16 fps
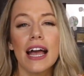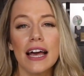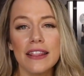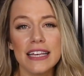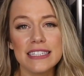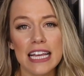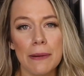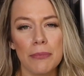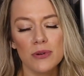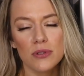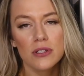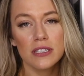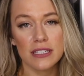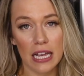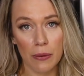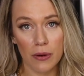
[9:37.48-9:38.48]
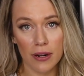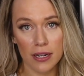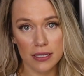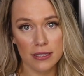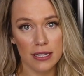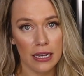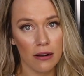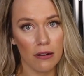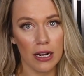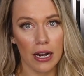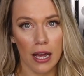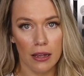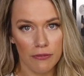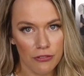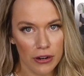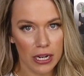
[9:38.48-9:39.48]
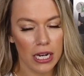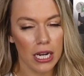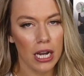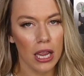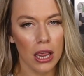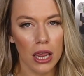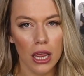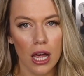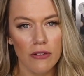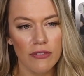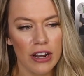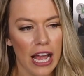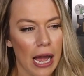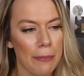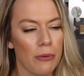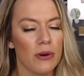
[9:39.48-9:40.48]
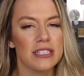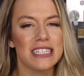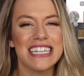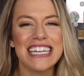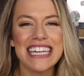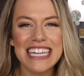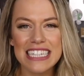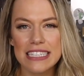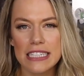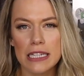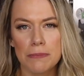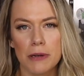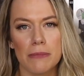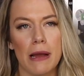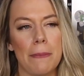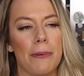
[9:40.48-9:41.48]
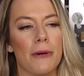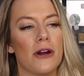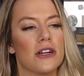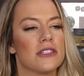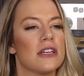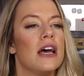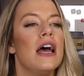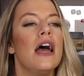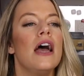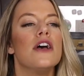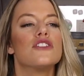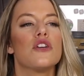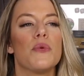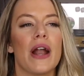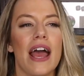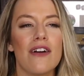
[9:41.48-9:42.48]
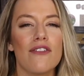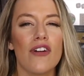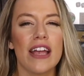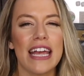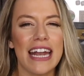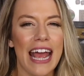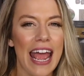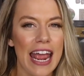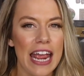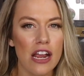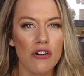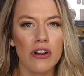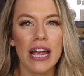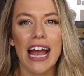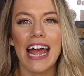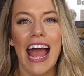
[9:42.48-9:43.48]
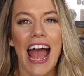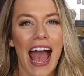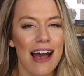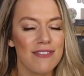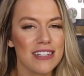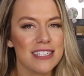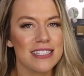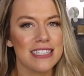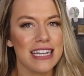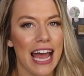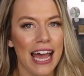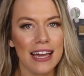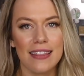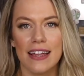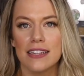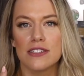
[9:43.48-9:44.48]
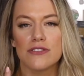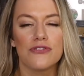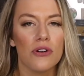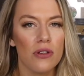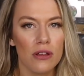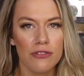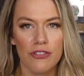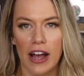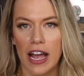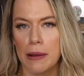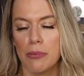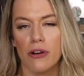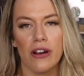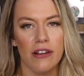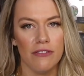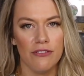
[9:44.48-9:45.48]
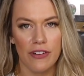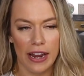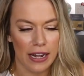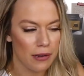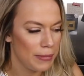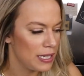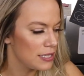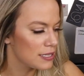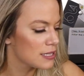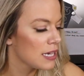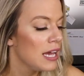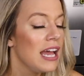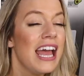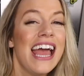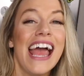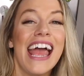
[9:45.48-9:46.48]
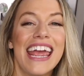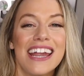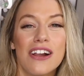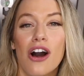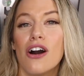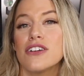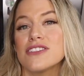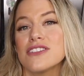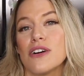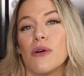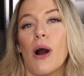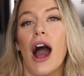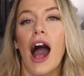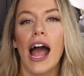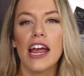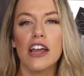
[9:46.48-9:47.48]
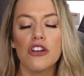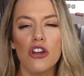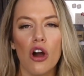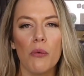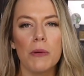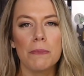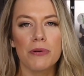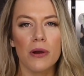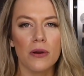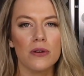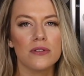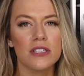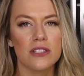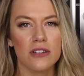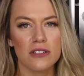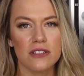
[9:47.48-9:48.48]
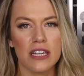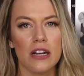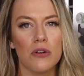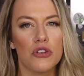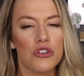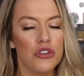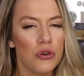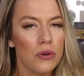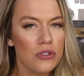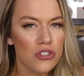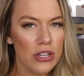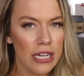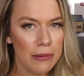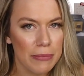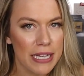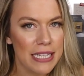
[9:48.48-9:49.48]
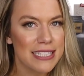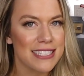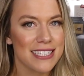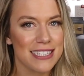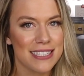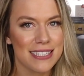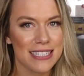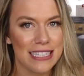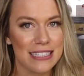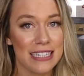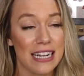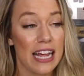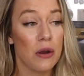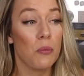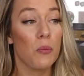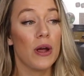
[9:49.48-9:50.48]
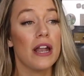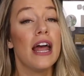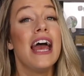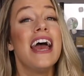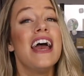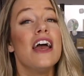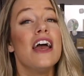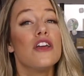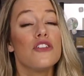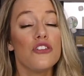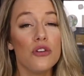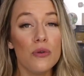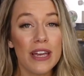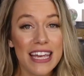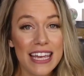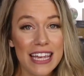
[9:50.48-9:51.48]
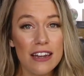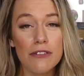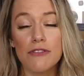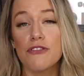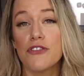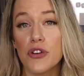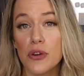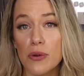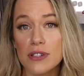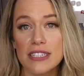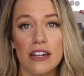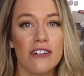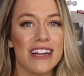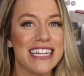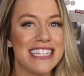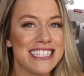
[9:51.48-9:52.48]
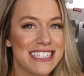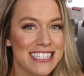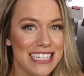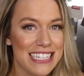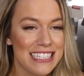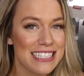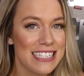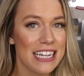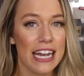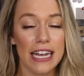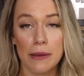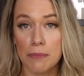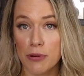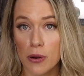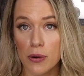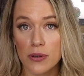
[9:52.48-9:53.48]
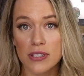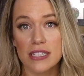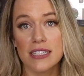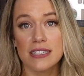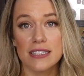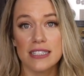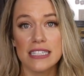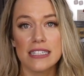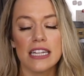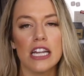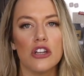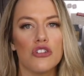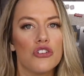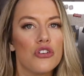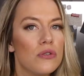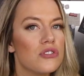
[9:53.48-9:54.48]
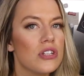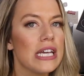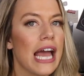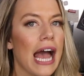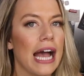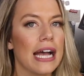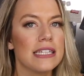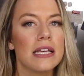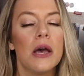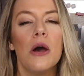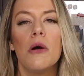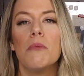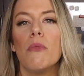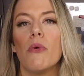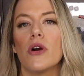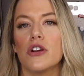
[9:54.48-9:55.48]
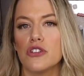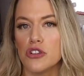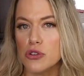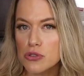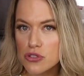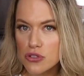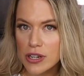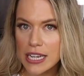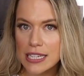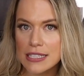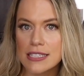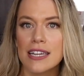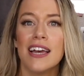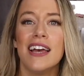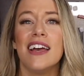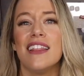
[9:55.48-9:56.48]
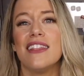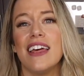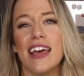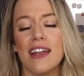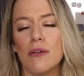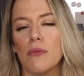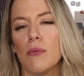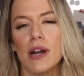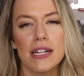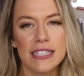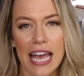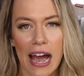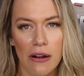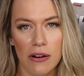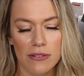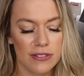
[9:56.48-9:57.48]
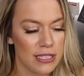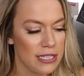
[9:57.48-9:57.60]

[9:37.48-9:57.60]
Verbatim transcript: I got these apples because they were on sale and I freaking love an apple. It's easy to put in my purse. So whenever I get hangry, I have a snack that is full of fiber and vitamins. And also, I know when produce is on sale, usually it means it's in season. And when you eat foods that are in season and produce that's in season, it usually has more nutrients than when it's out of